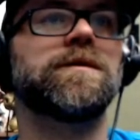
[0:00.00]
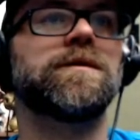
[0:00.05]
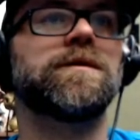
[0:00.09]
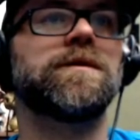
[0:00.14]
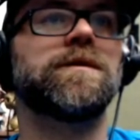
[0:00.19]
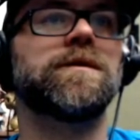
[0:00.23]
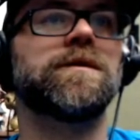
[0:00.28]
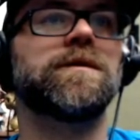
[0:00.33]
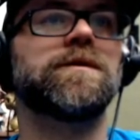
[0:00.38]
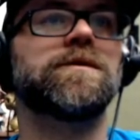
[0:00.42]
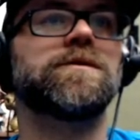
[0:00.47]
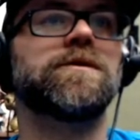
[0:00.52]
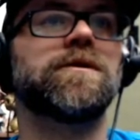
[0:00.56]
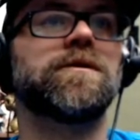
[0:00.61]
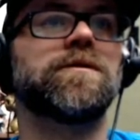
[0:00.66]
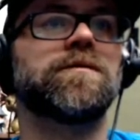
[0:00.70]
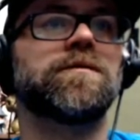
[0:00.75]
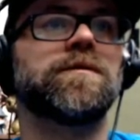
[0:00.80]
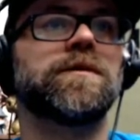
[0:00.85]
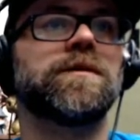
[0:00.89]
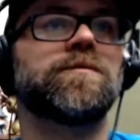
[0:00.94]
So
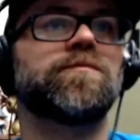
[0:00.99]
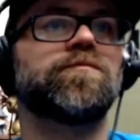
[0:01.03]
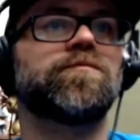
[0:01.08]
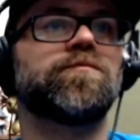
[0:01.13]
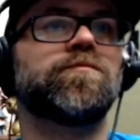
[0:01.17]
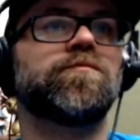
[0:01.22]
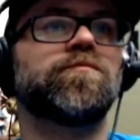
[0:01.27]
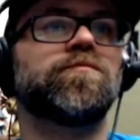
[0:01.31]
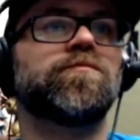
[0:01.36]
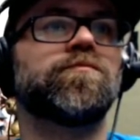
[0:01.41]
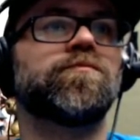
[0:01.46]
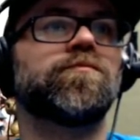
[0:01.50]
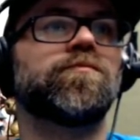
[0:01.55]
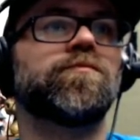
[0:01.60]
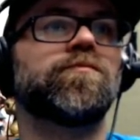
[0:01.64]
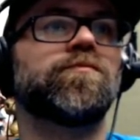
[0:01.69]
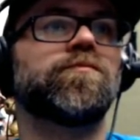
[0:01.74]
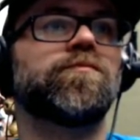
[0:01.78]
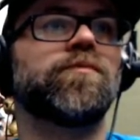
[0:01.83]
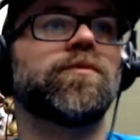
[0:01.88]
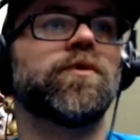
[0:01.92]
the
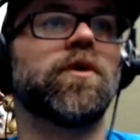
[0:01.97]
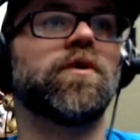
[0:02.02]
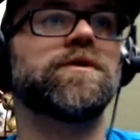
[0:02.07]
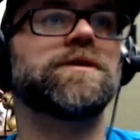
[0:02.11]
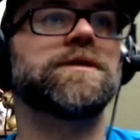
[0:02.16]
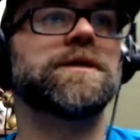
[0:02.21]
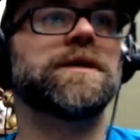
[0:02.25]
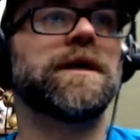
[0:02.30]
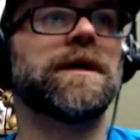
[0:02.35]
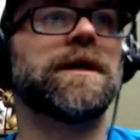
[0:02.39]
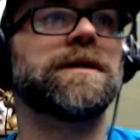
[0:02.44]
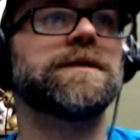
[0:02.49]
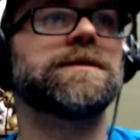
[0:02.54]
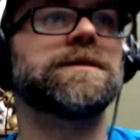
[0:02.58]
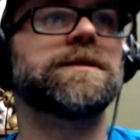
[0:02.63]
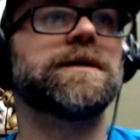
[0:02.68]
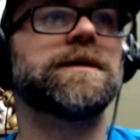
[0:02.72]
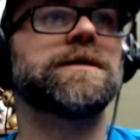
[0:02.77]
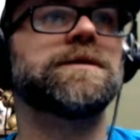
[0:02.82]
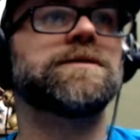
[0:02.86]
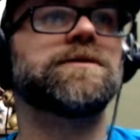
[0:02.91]
pros and cons, I
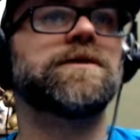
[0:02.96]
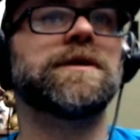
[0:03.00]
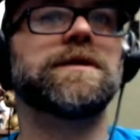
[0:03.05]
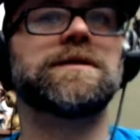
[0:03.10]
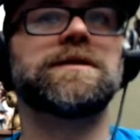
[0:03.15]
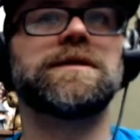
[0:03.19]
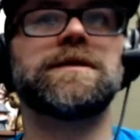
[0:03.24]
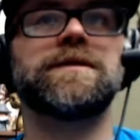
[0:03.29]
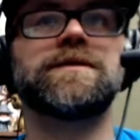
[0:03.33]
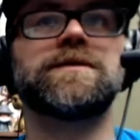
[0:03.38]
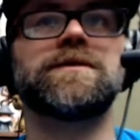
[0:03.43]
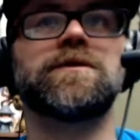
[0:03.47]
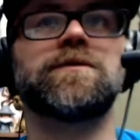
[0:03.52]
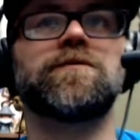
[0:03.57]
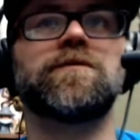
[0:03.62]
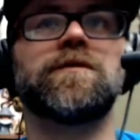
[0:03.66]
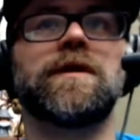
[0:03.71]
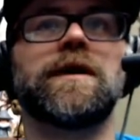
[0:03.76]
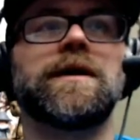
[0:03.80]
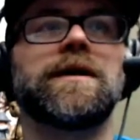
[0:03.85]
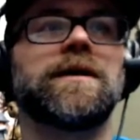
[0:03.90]
guess. Try to see the silver
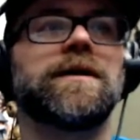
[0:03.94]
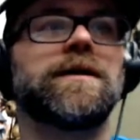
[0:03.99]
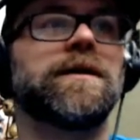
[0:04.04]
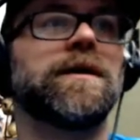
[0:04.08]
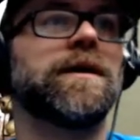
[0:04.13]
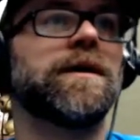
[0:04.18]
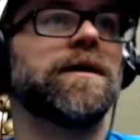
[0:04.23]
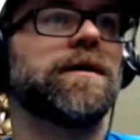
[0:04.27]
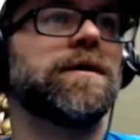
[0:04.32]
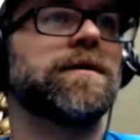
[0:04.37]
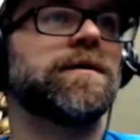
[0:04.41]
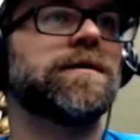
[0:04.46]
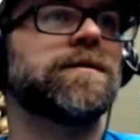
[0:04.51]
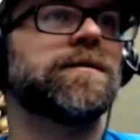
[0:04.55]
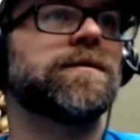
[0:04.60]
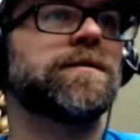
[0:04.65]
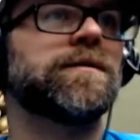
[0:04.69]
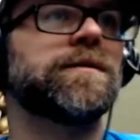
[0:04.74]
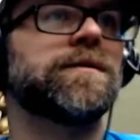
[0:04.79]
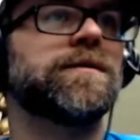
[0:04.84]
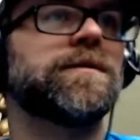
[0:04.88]
lining in that
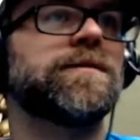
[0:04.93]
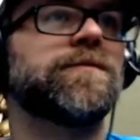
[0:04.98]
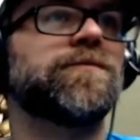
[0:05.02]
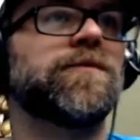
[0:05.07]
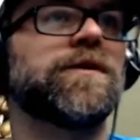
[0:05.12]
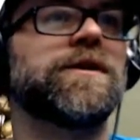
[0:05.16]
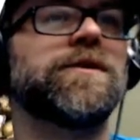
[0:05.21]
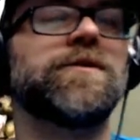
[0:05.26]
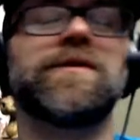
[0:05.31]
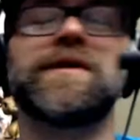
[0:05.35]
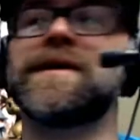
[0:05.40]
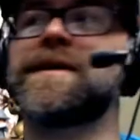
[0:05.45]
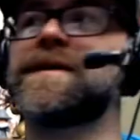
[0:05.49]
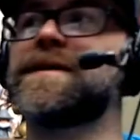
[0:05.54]
from redoing it.